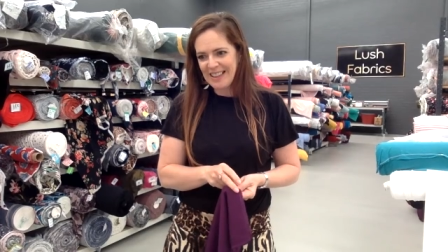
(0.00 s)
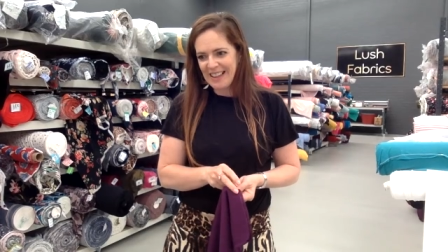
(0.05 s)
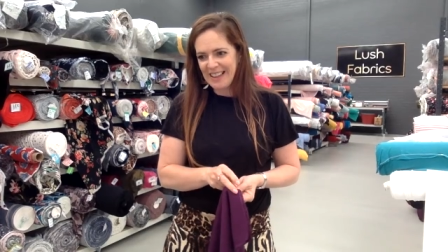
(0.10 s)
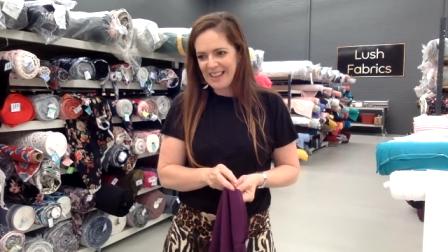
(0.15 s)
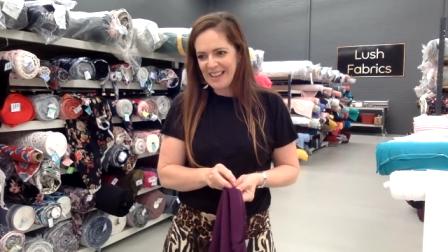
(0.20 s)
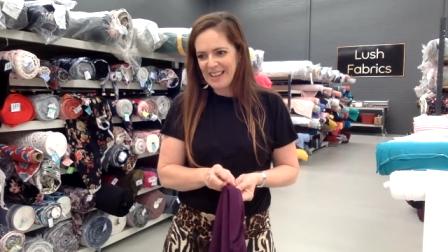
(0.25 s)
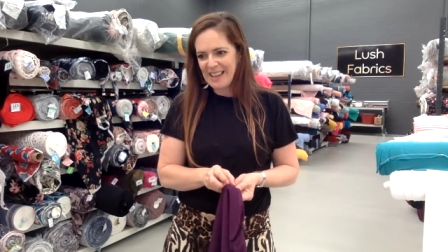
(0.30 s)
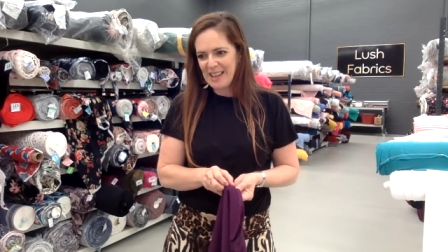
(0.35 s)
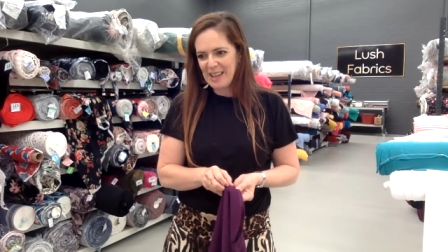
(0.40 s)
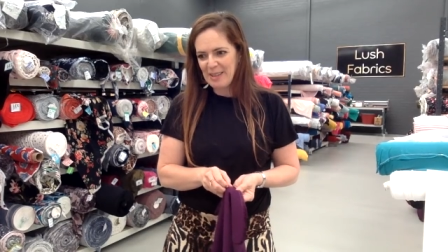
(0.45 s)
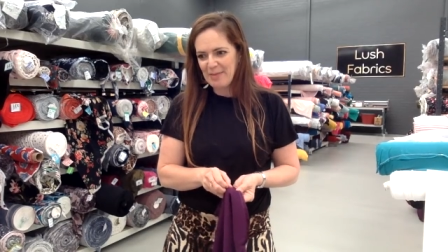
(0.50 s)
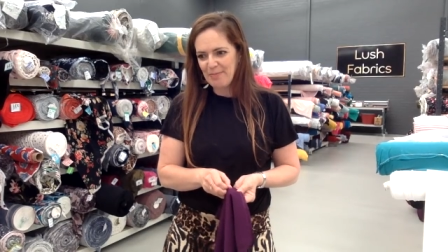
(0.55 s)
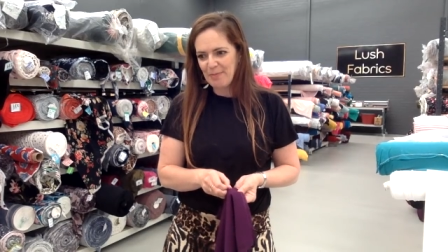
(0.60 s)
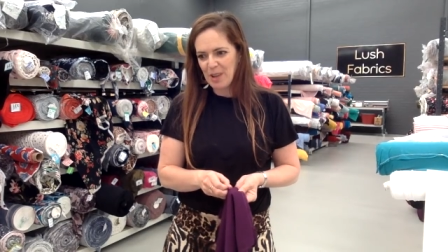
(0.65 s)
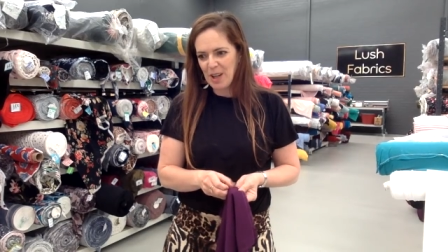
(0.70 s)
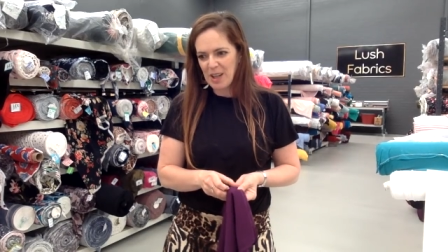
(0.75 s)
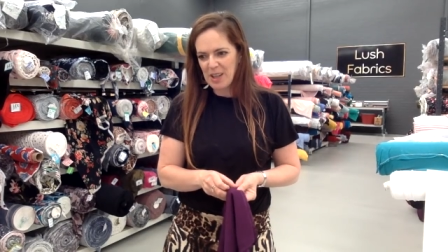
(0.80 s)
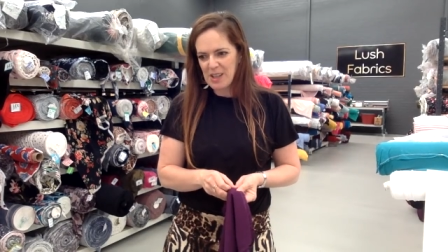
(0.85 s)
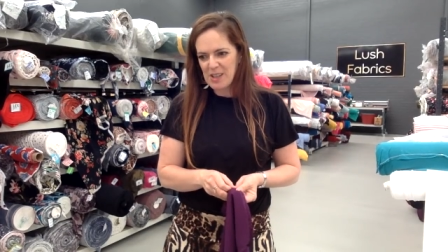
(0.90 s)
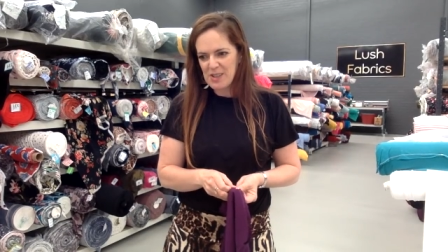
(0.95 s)
I'm
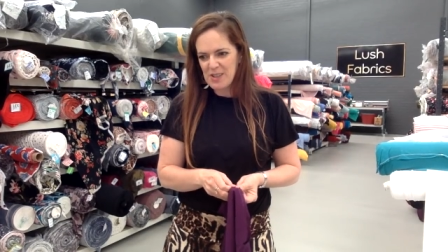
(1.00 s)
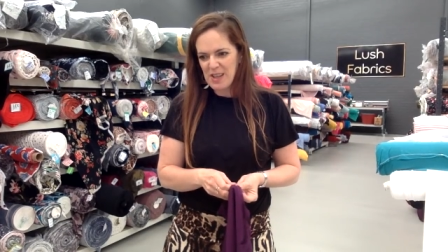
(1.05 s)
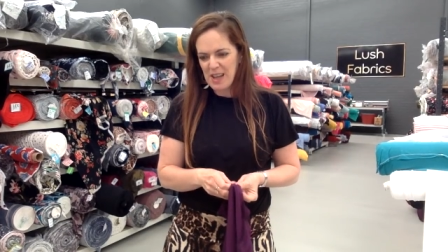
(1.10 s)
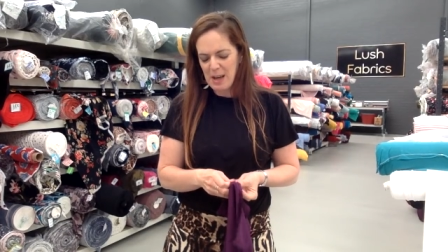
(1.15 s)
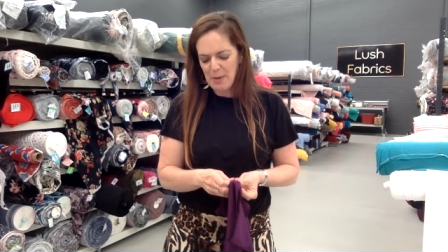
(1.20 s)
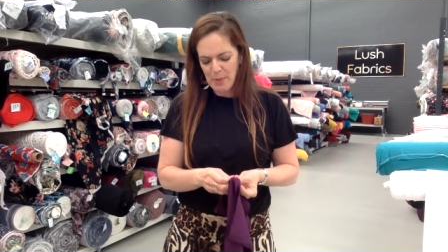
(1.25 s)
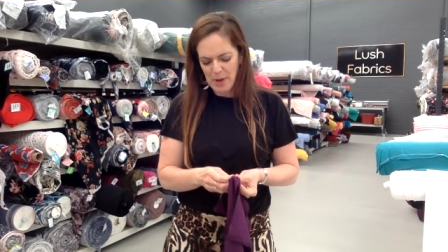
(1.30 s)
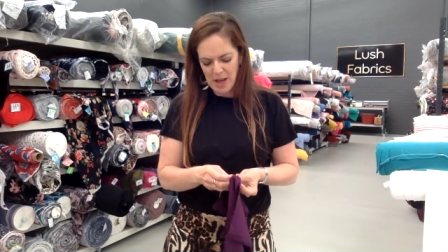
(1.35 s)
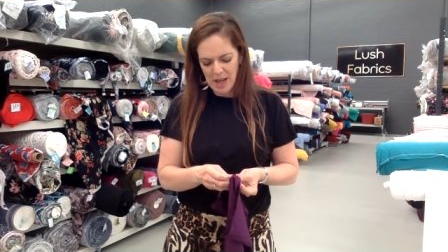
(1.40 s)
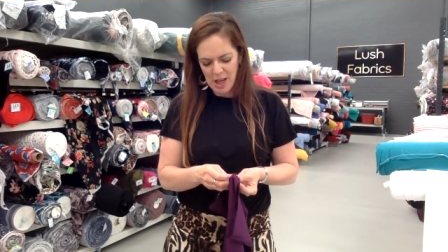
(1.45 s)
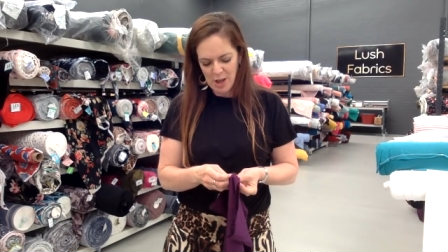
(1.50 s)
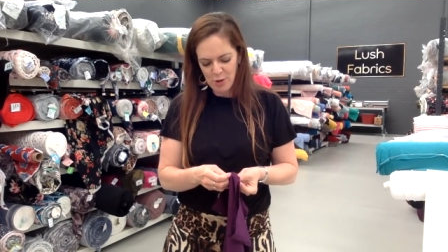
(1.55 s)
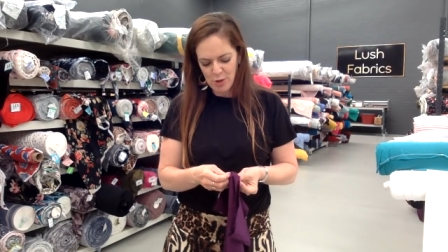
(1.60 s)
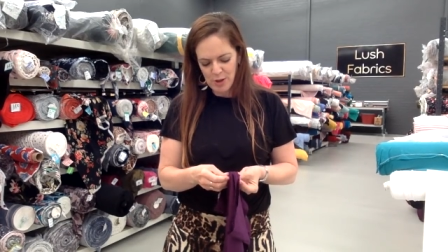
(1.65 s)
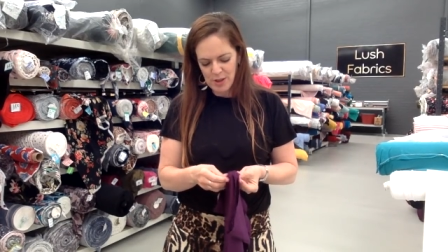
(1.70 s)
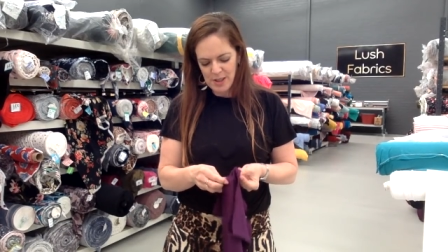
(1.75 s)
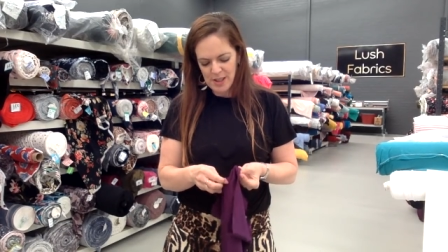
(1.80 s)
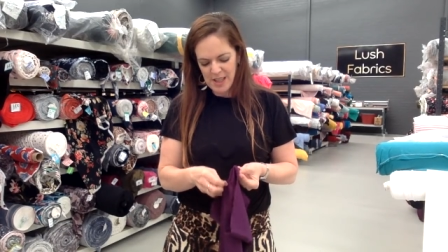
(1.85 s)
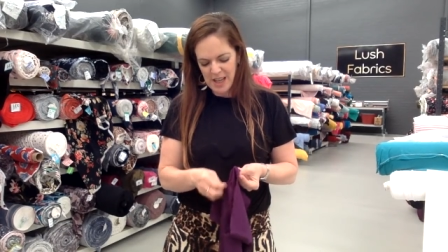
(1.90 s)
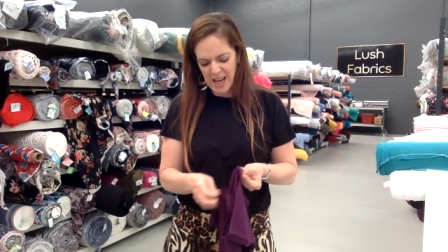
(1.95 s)
going to say about
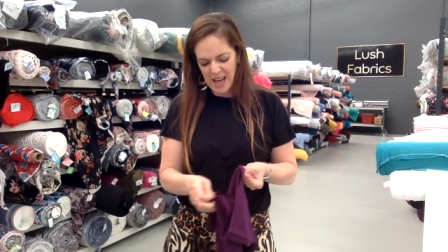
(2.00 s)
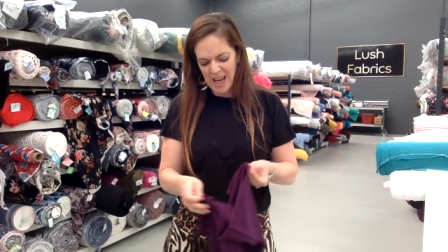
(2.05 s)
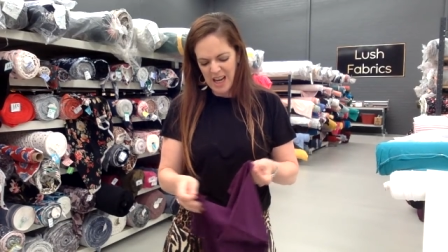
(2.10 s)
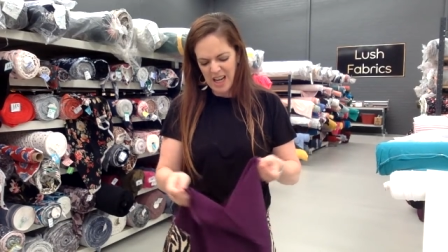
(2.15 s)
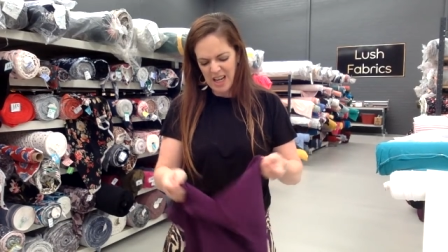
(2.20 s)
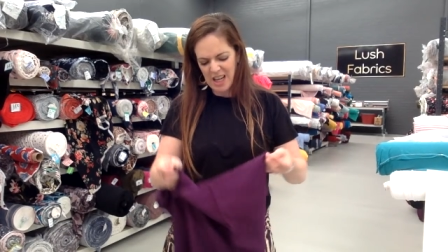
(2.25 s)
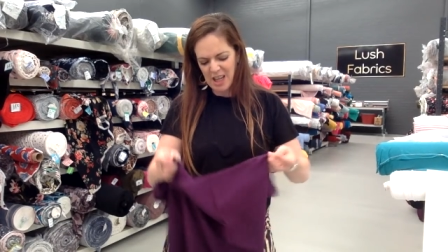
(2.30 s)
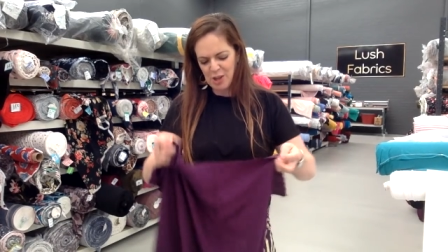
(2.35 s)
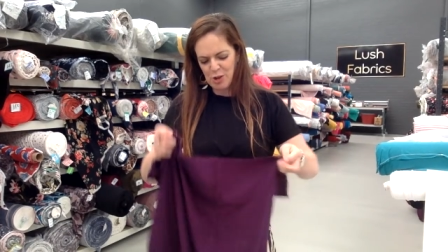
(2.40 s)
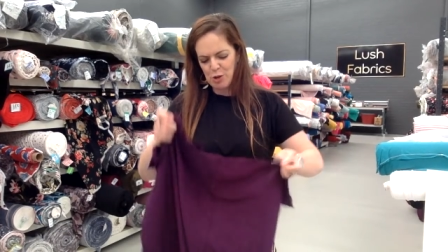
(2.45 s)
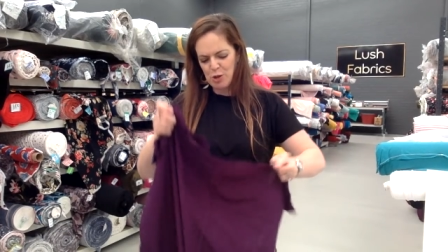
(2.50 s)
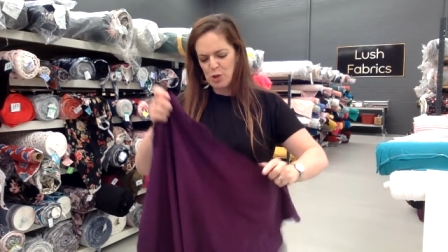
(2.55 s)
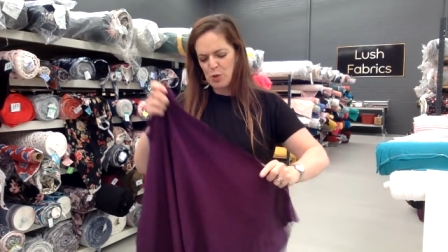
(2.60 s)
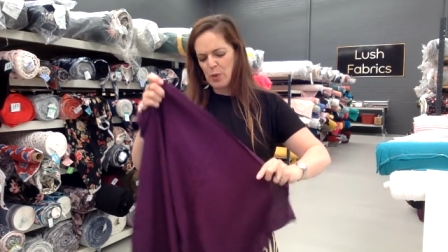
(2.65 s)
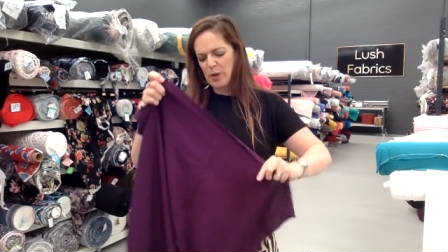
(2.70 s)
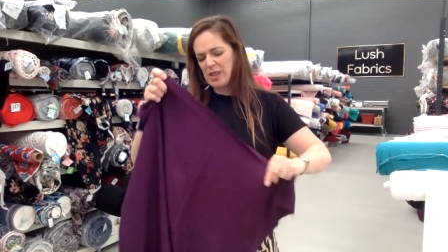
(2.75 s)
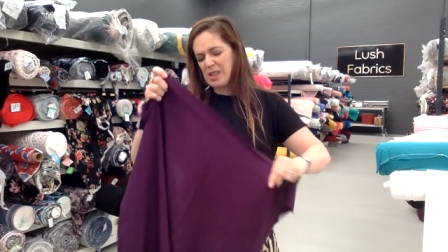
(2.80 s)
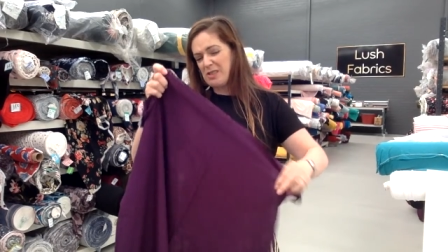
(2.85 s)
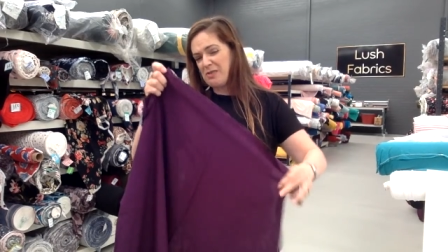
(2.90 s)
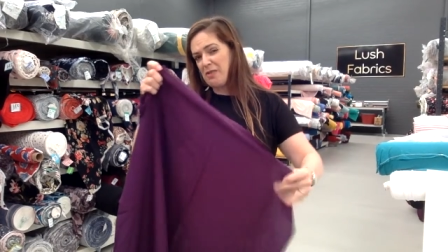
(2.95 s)
110,
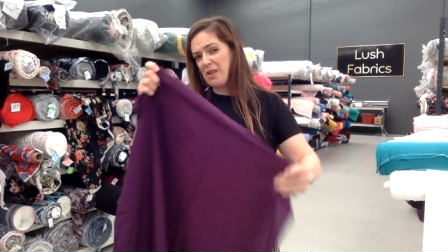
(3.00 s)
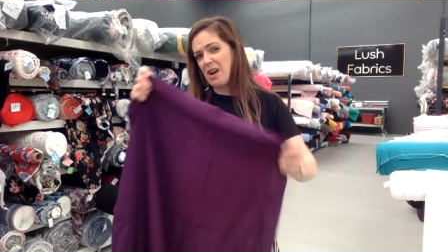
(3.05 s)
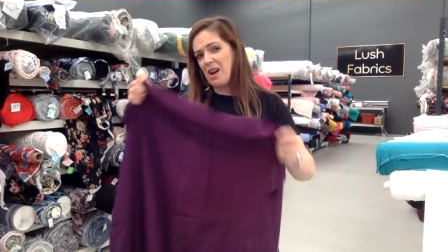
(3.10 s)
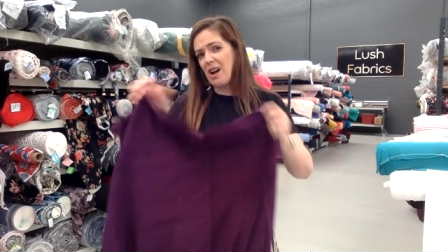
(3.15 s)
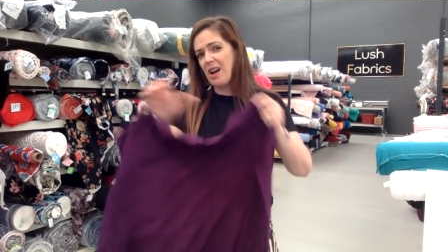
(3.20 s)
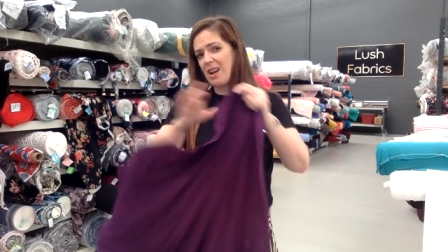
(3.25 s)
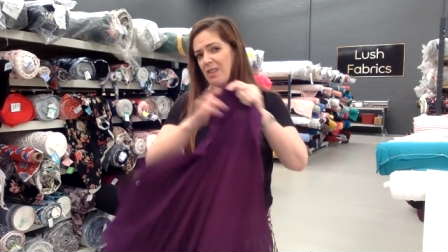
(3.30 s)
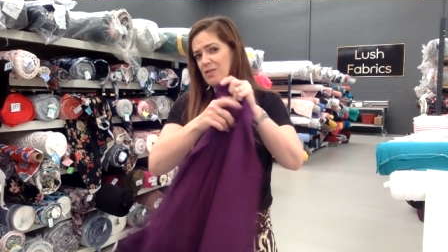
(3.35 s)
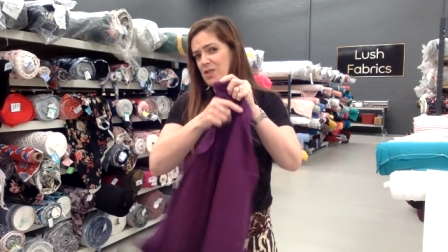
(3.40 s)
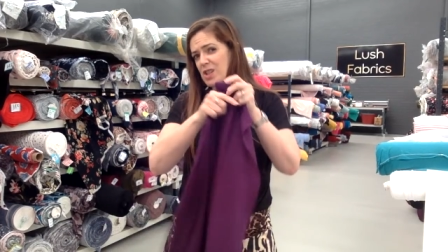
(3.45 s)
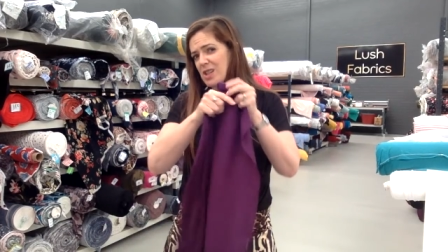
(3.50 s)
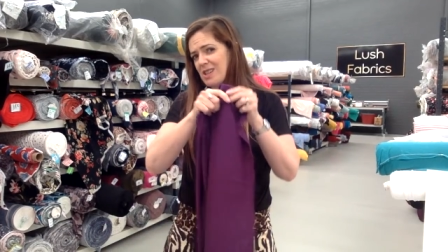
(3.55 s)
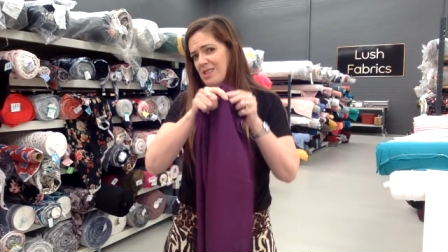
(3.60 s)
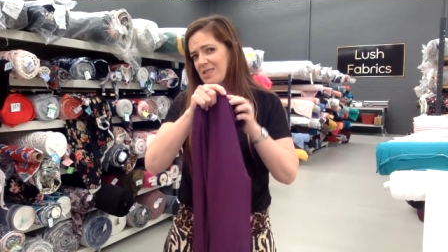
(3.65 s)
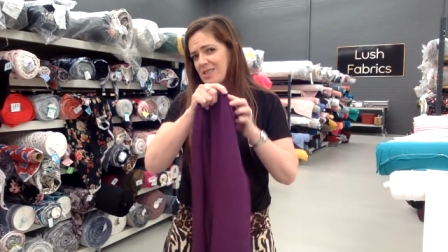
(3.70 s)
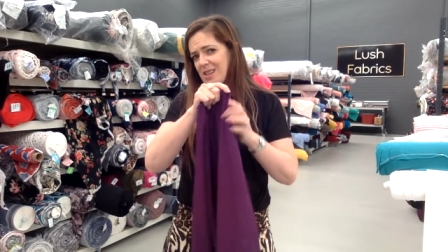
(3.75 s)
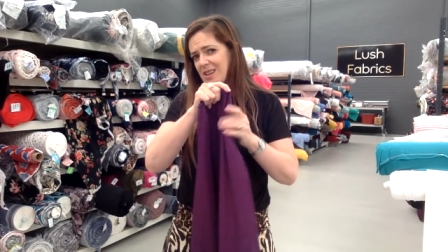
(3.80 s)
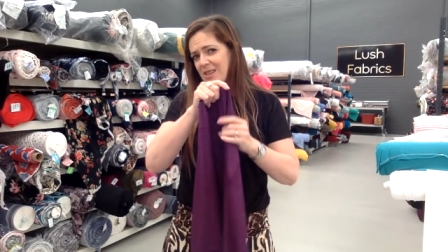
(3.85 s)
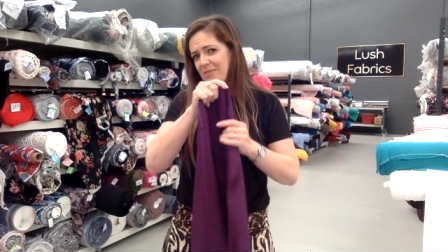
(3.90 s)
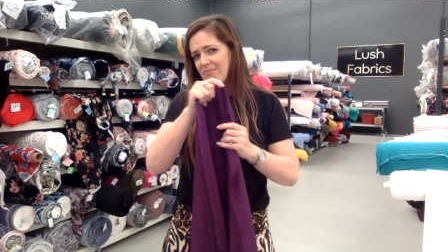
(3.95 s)
125
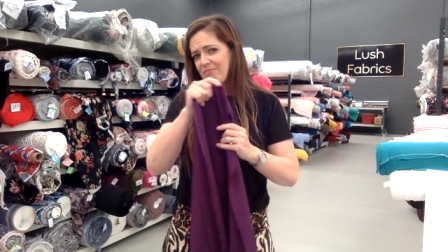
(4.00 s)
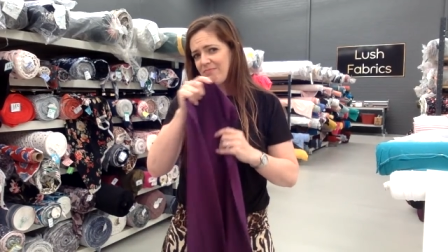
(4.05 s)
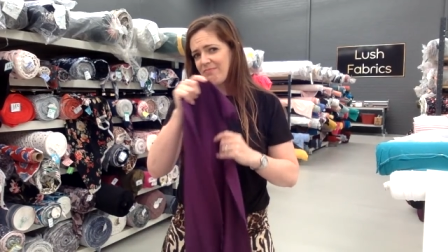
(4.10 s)
GSM,